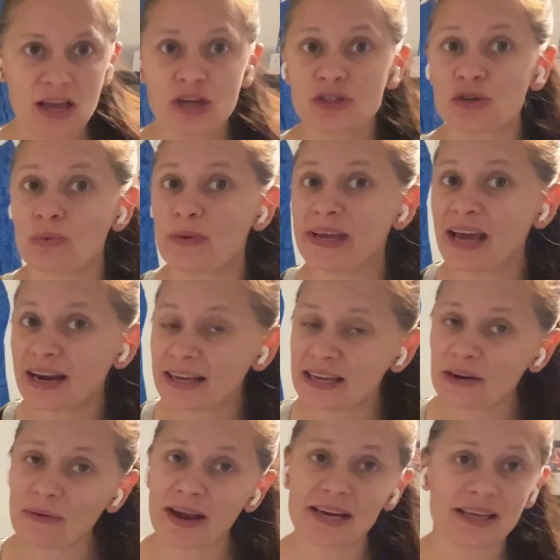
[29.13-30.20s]
So we got to
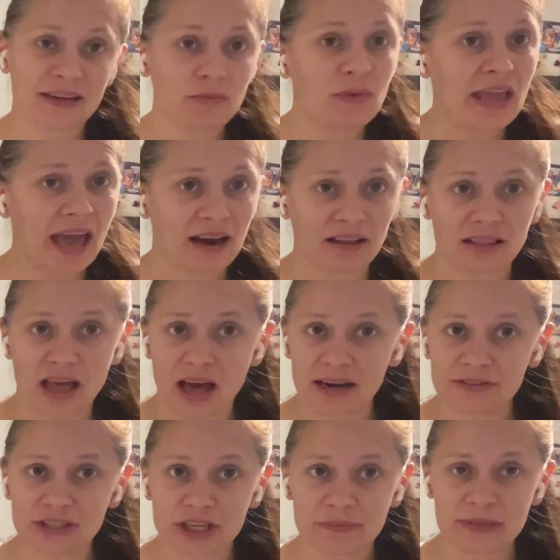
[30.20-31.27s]
get right in. We had a lot
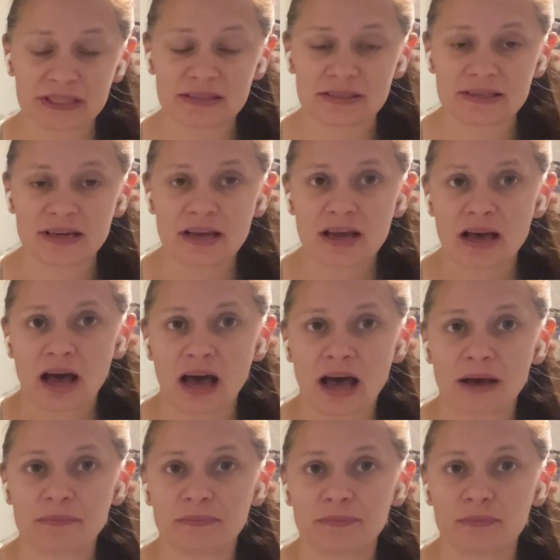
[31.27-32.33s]
of shipments,
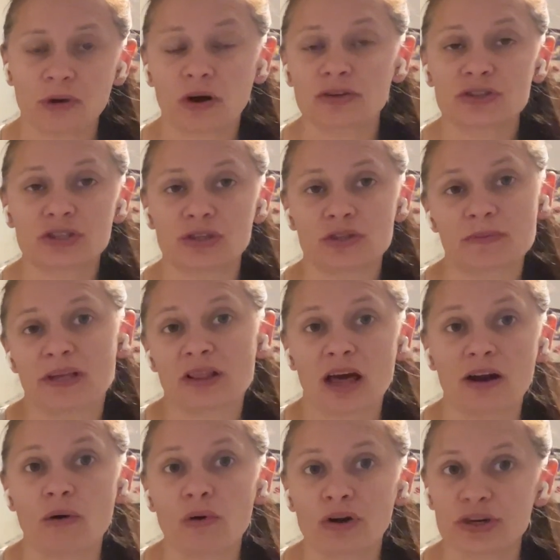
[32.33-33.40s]
a lot
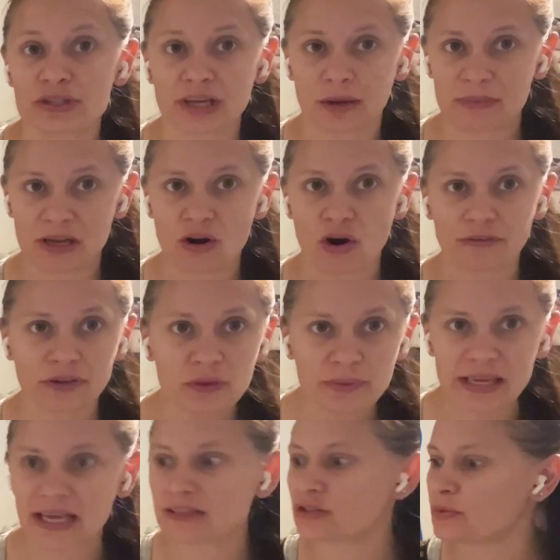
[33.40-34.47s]
of orders come in over the
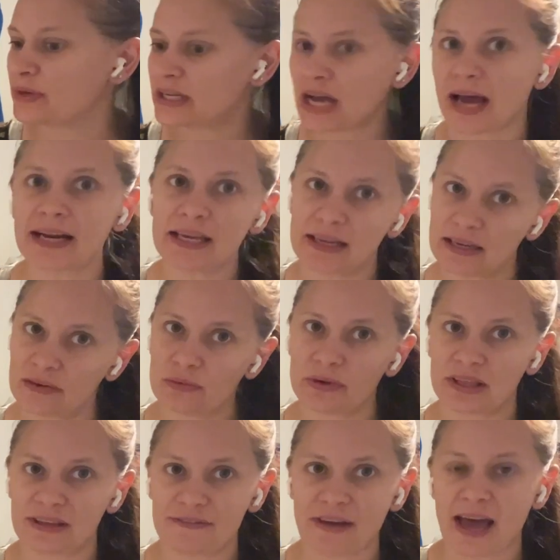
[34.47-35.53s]
weekend. So we got to get in
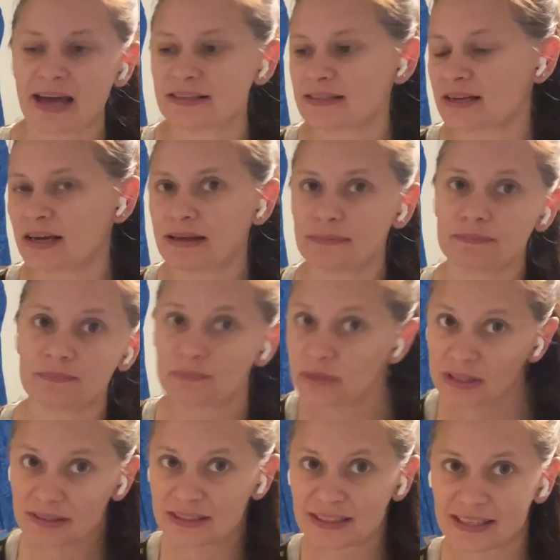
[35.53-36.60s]
really fast
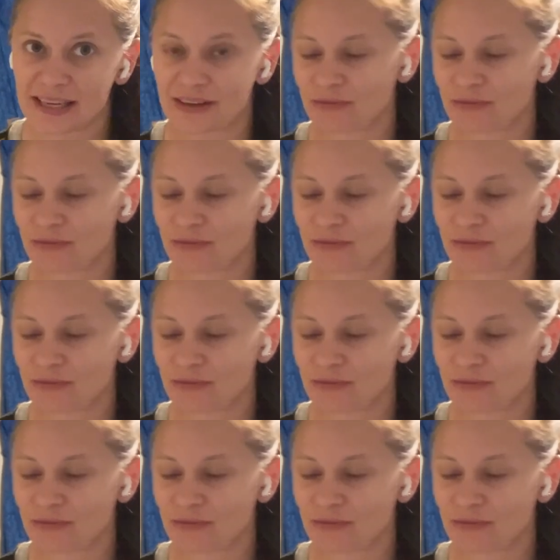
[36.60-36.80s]
to get